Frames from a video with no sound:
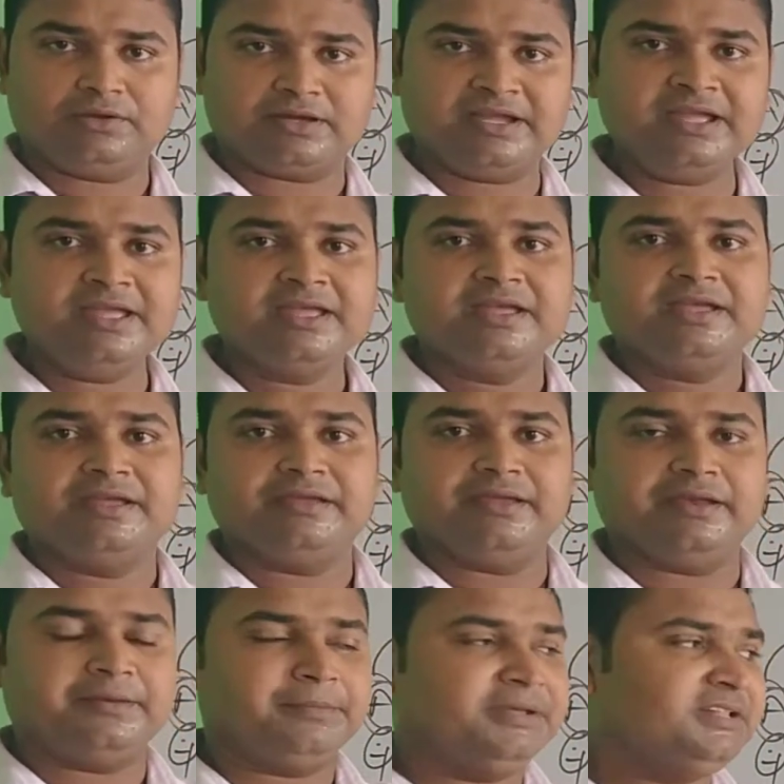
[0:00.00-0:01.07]
Okay?
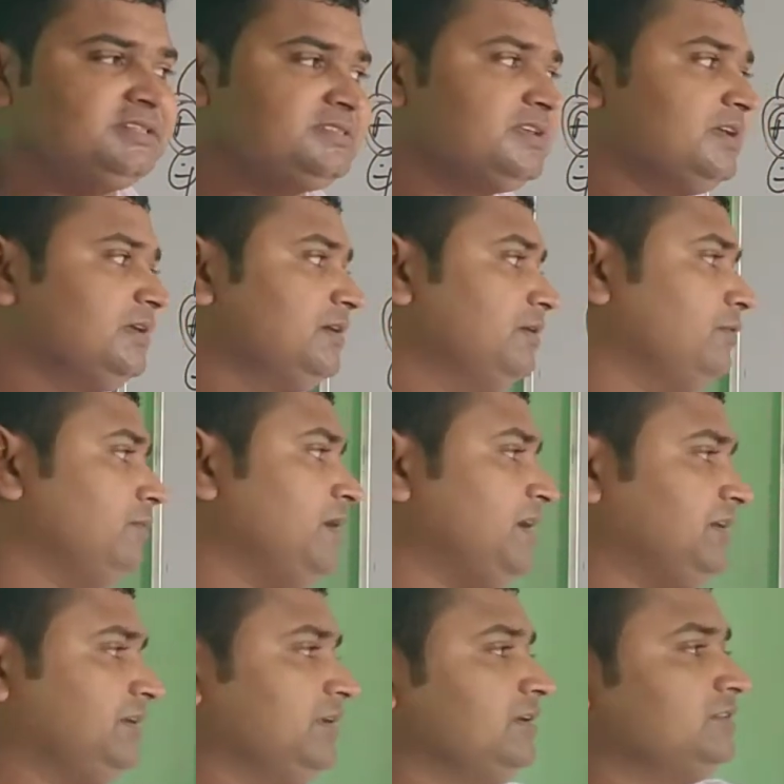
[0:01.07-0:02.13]
It means
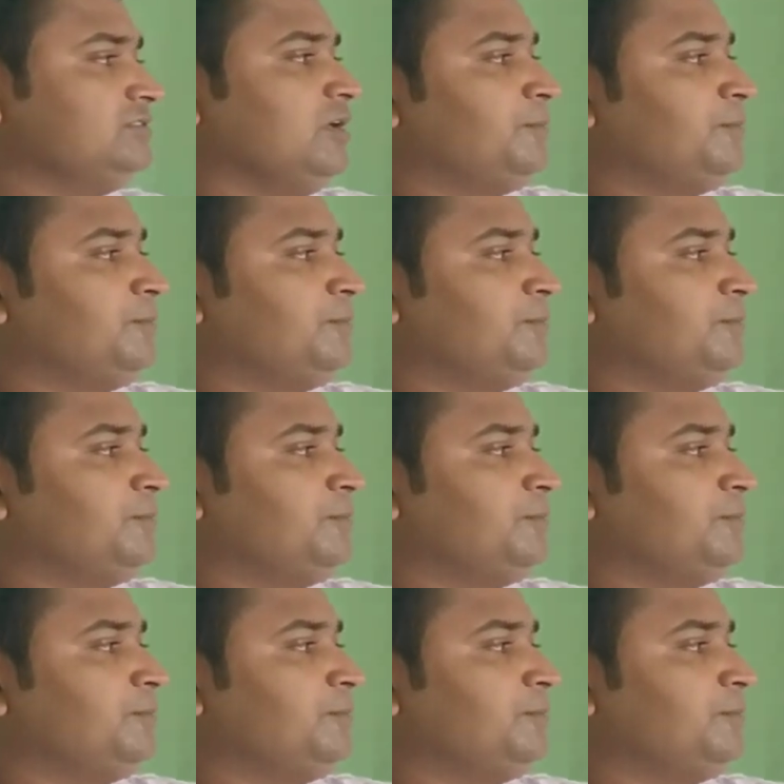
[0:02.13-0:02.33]
what?